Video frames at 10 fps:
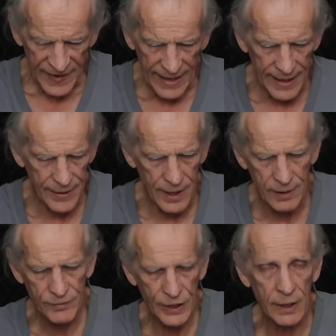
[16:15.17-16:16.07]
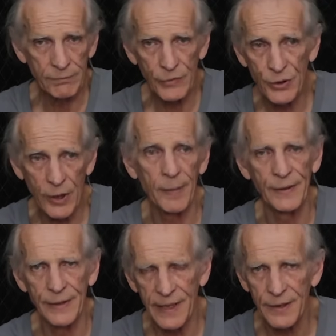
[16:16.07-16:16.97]
And you know, you
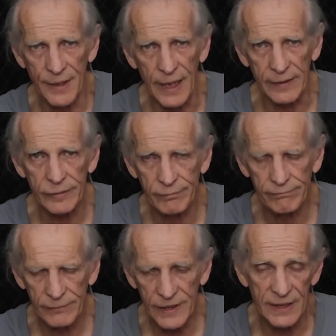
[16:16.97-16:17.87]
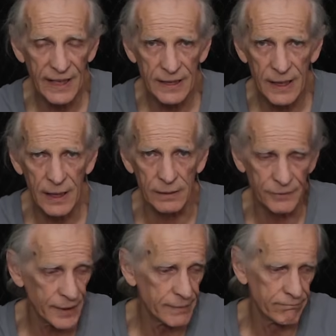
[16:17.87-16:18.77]
sharpen your kitchen knife because it gets dull
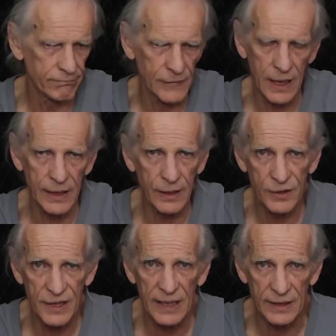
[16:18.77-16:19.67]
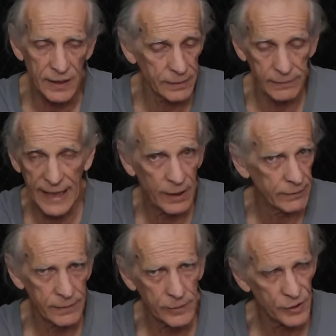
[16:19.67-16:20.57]
just cutting those things, and
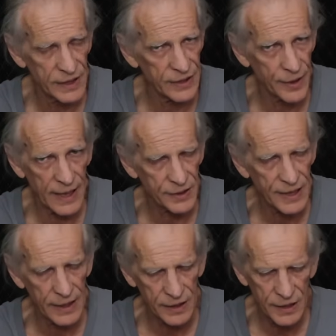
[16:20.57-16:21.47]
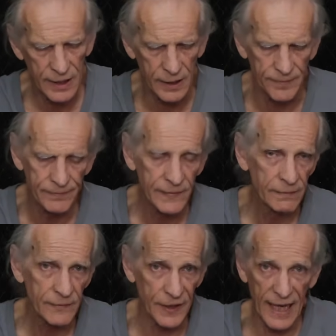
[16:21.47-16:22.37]
those things are not stainless steel.
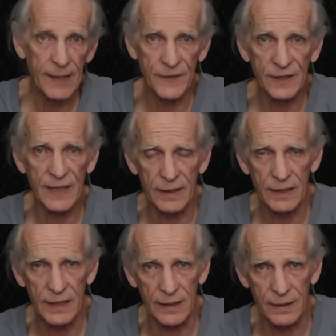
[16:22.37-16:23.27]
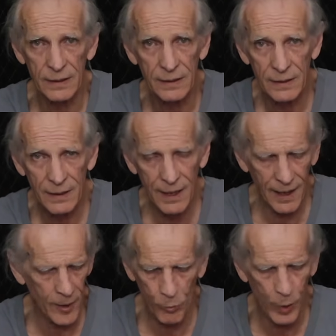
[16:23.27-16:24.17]
The knife is stainless steel,
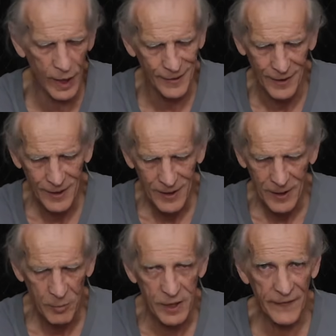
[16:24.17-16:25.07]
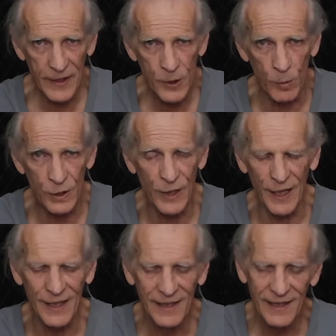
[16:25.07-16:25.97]
but the vegetables
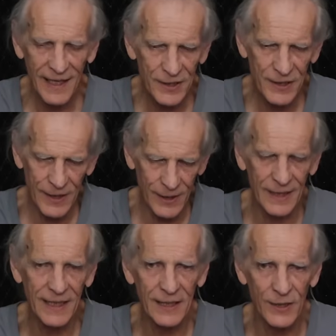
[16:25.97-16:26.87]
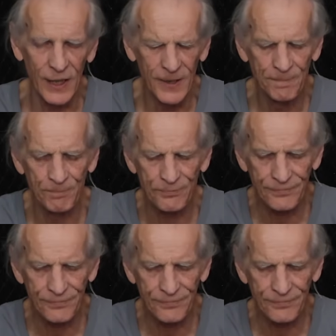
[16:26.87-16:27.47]
aren't, and still it gets dull.